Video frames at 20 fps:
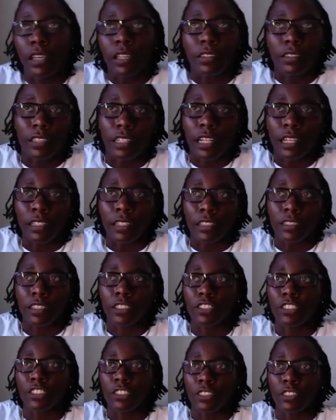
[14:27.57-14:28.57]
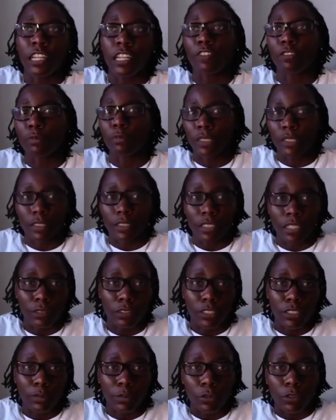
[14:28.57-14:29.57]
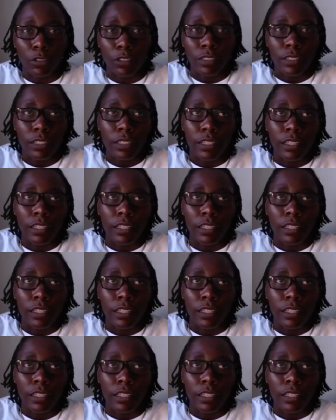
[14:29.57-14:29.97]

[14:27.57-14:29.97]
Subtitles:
then it's just time for me to leave the sport.